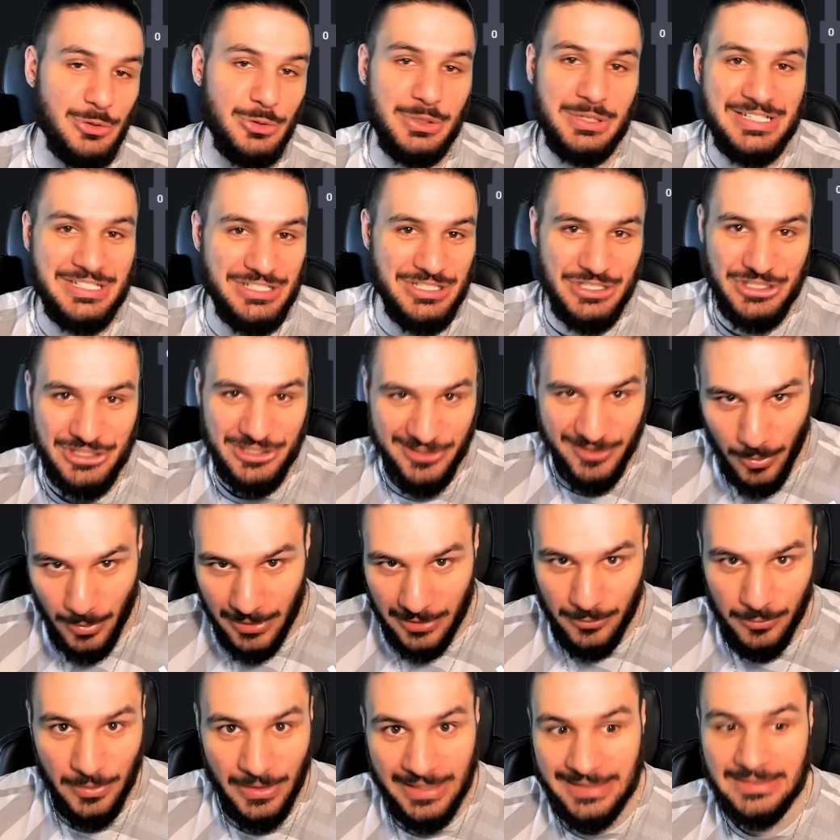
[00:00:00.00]
you can just throw
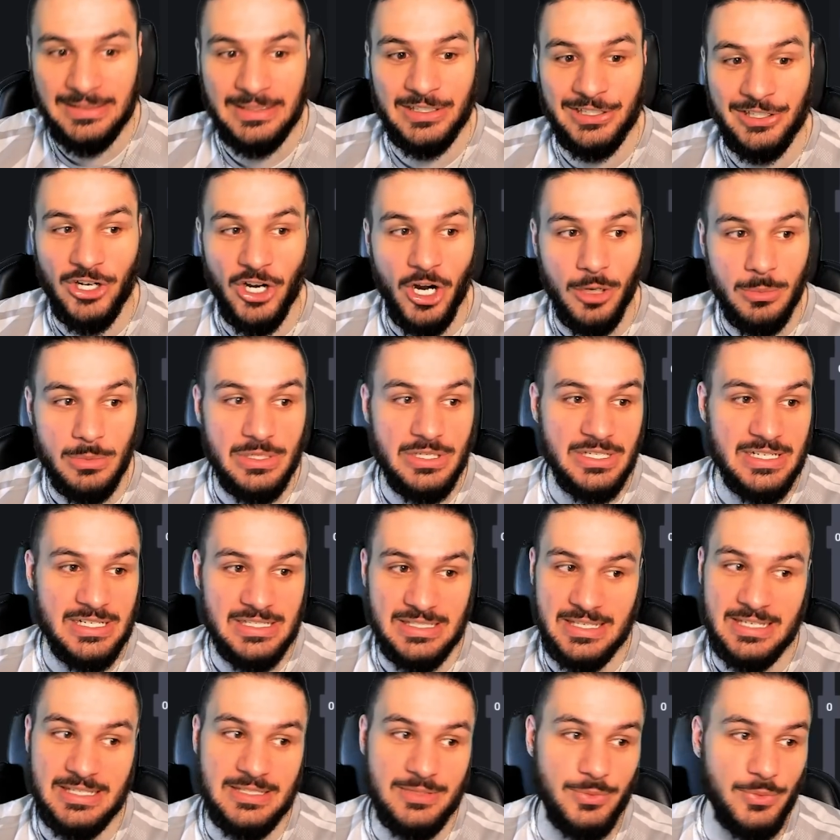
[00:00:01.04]
it right in the garbage,
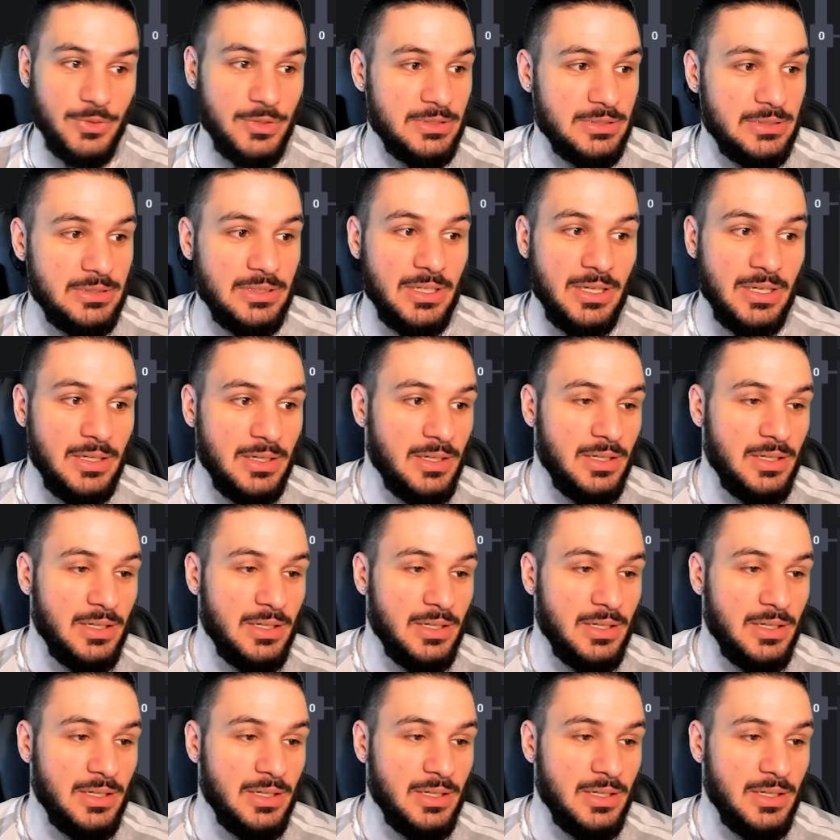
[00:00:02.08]
because this one